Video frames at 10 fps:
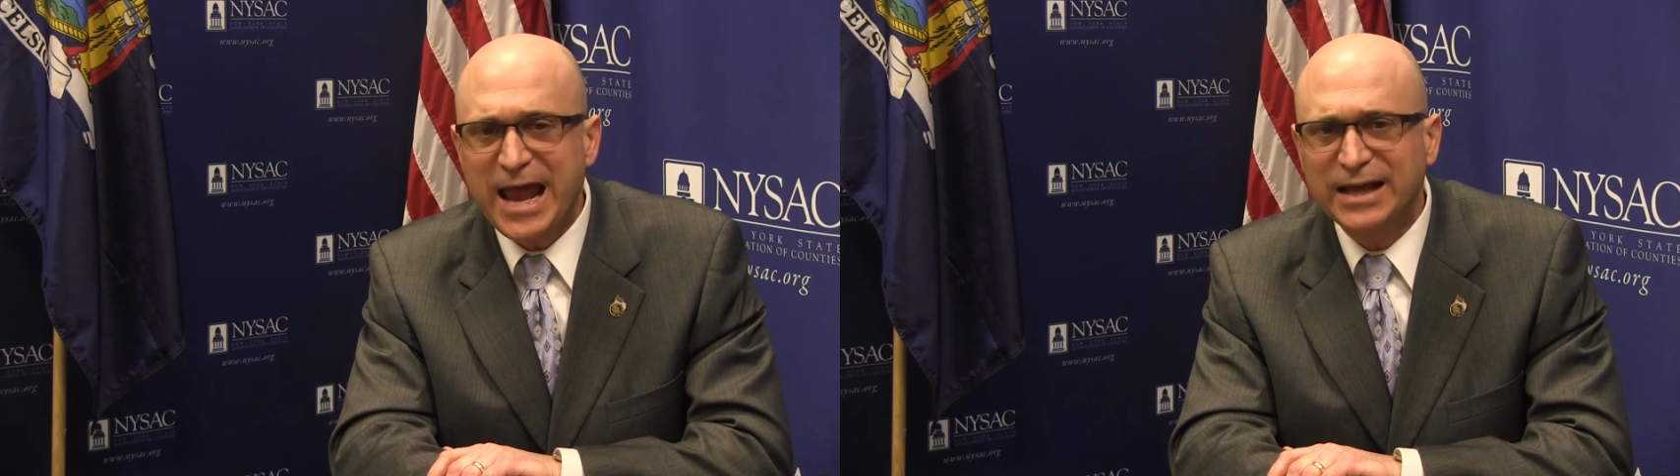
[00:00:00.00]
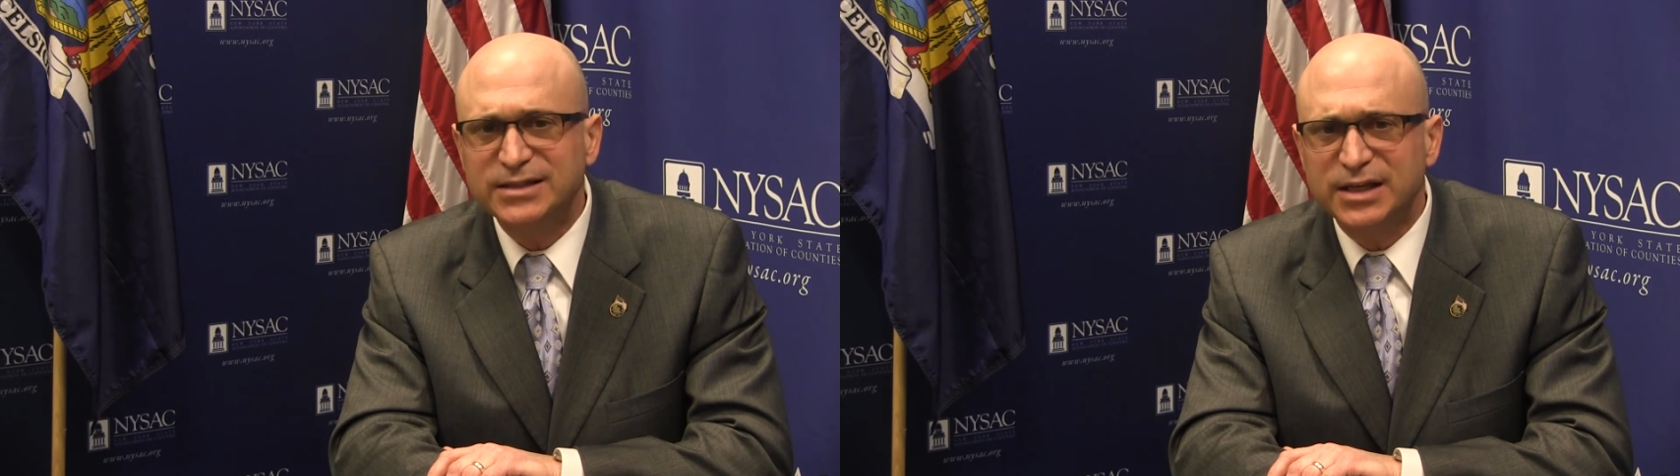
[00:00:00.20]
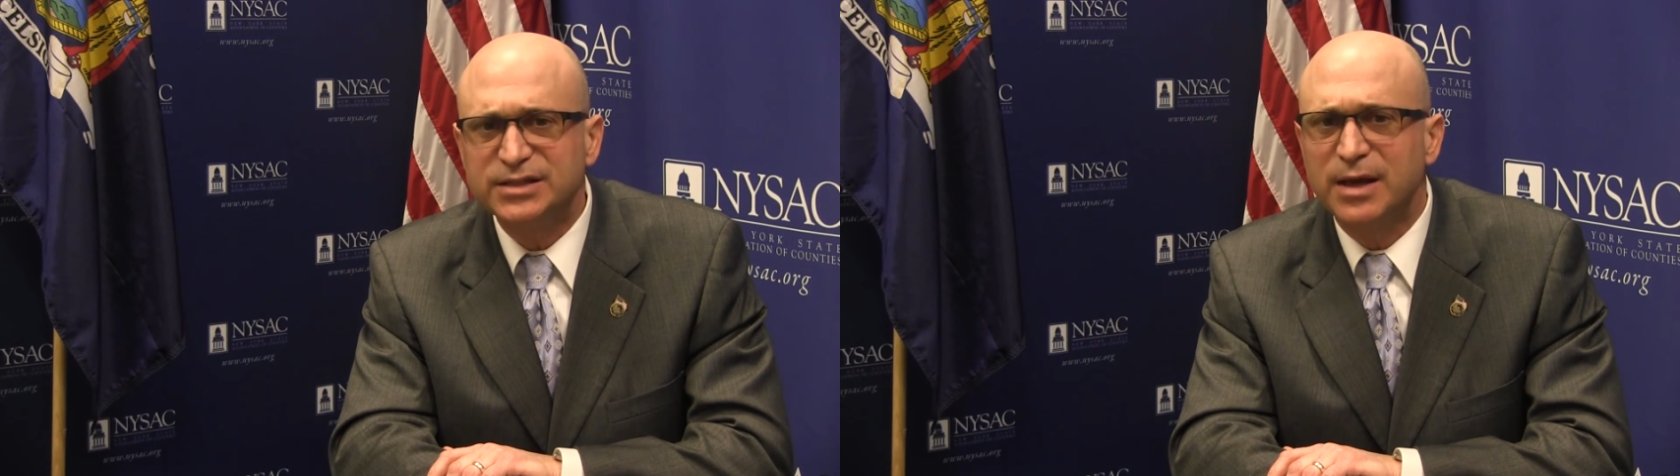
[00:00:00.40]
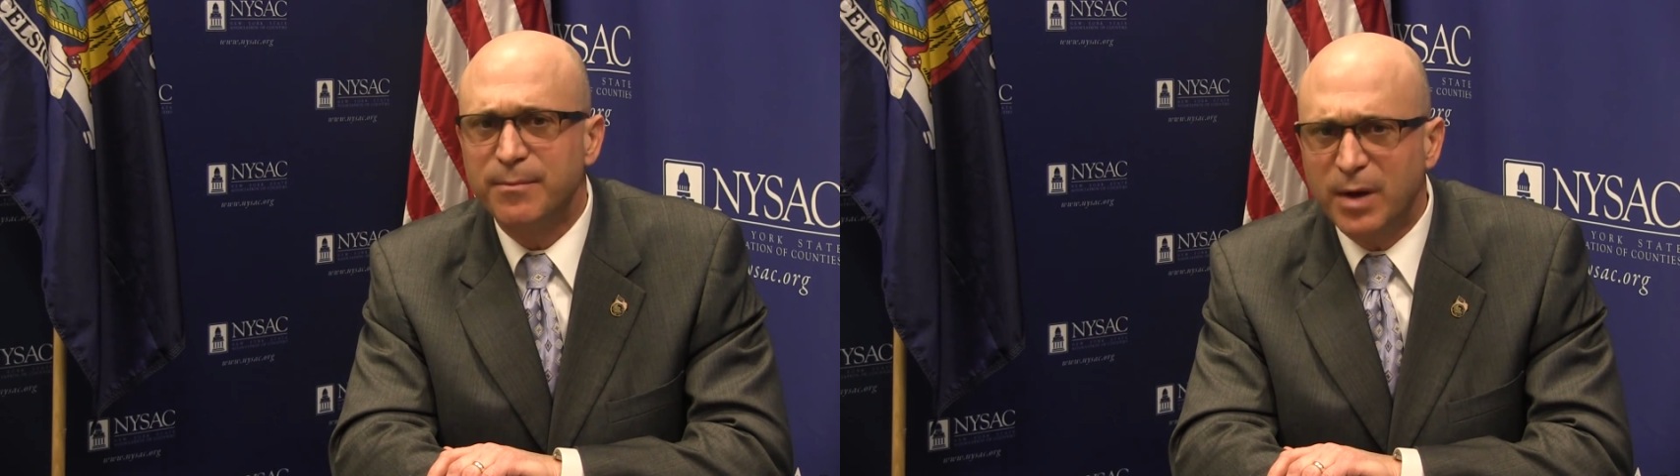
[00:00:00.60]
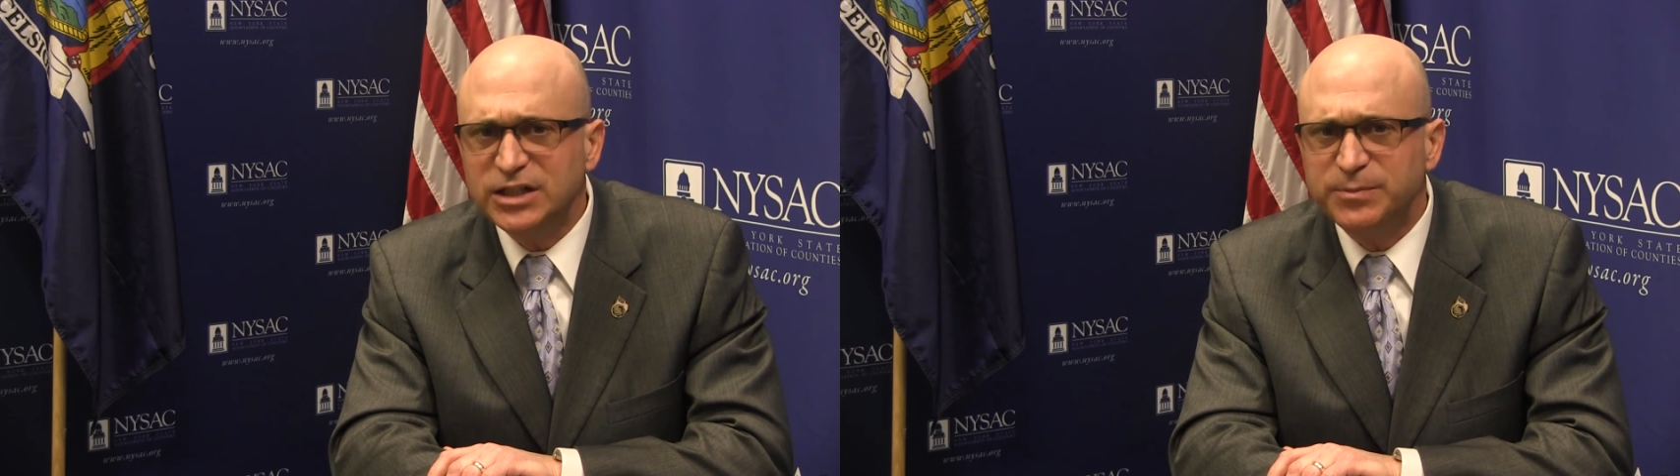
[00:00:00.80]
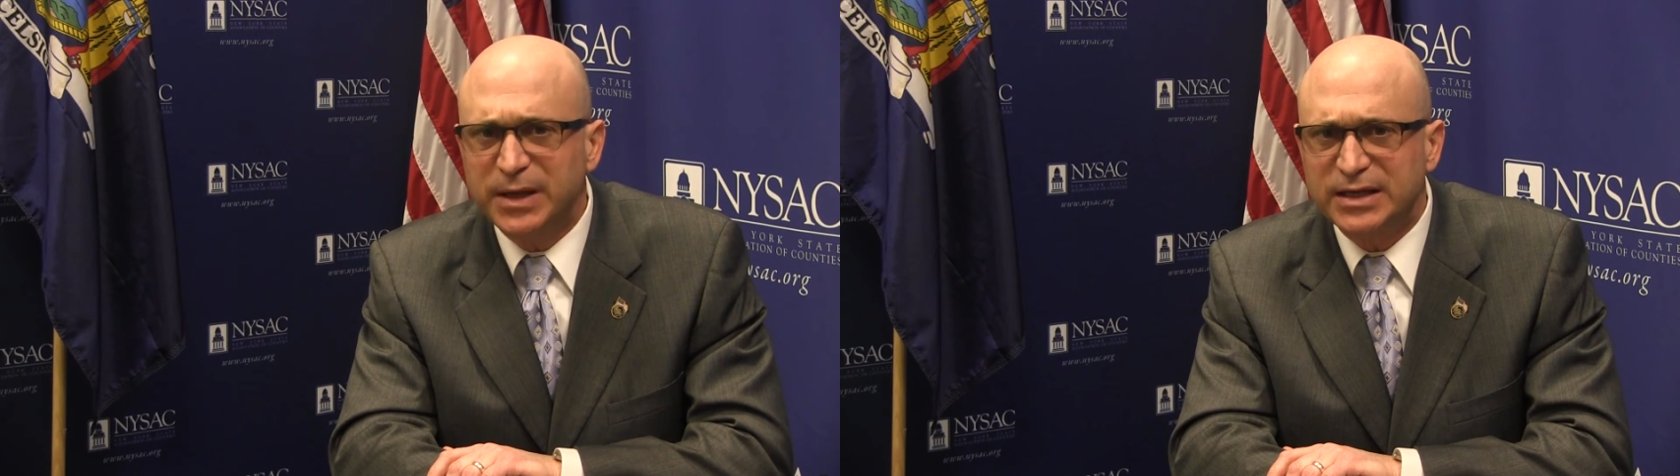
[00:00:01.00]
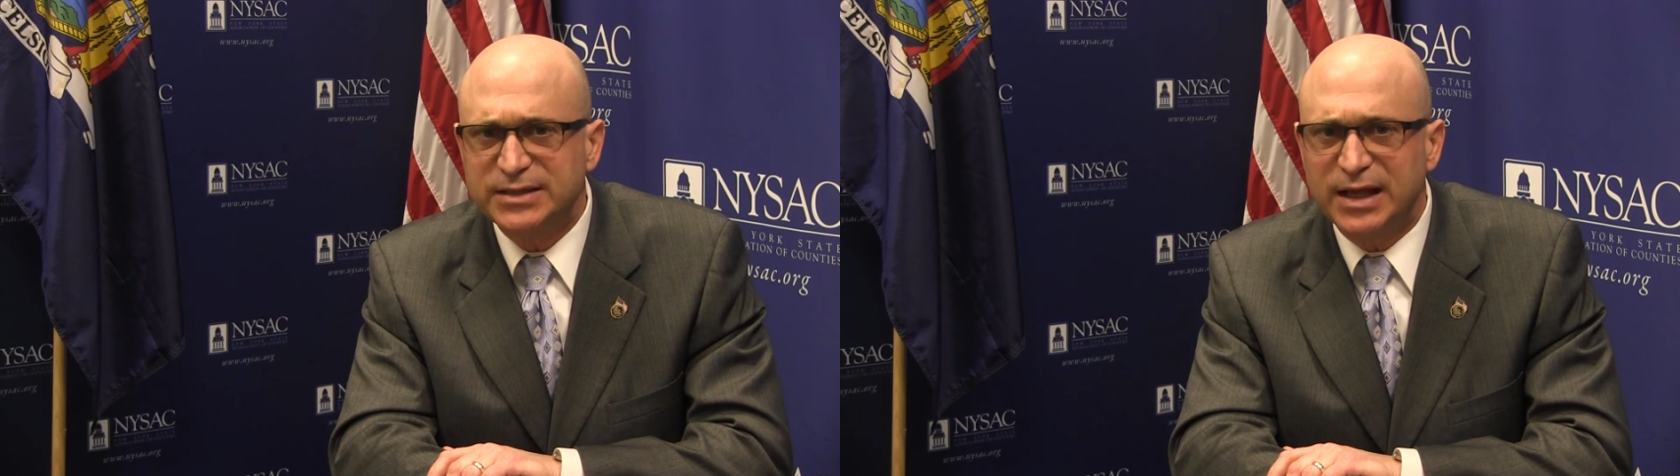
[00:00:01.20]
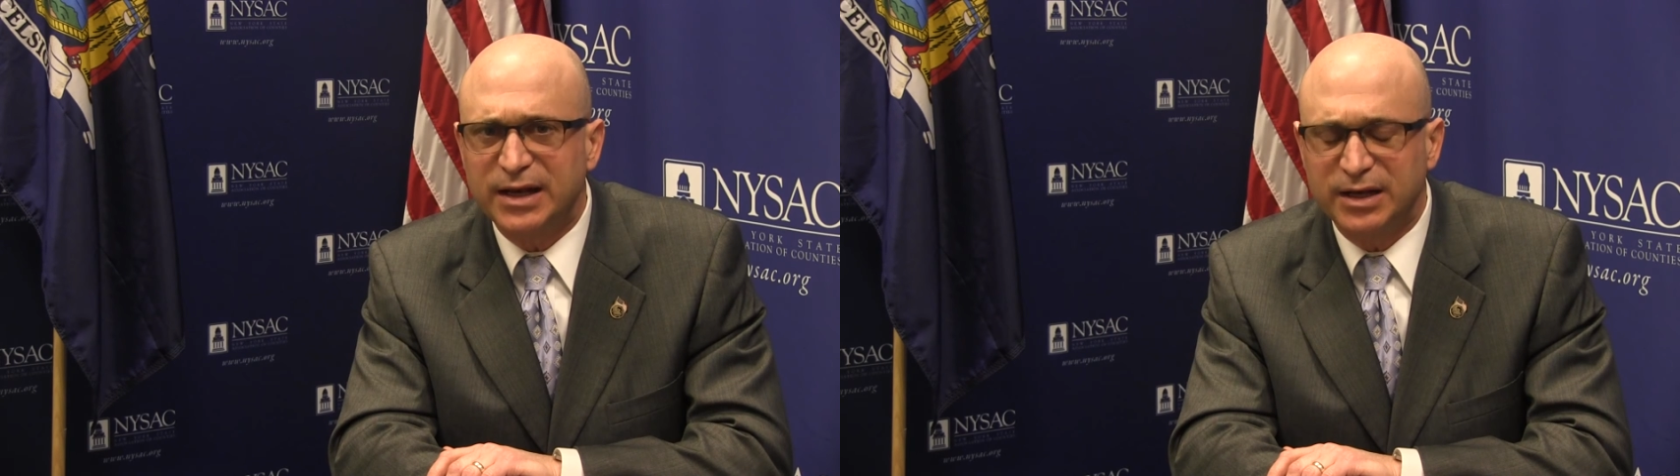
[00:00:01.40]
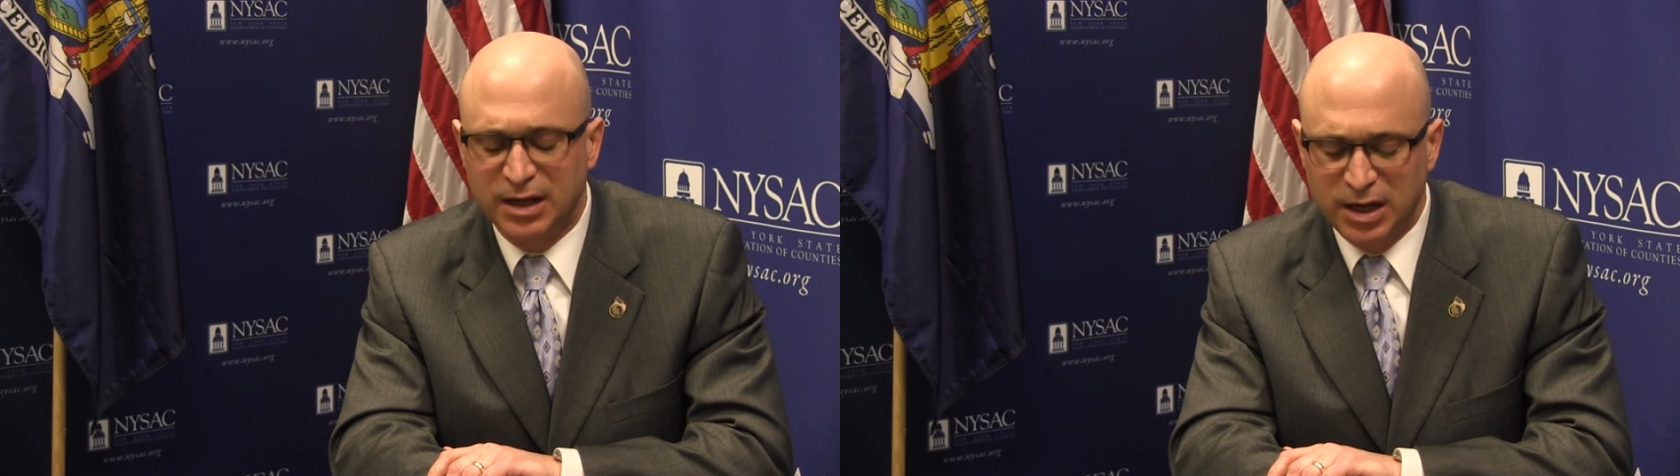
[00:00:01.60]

access must be extended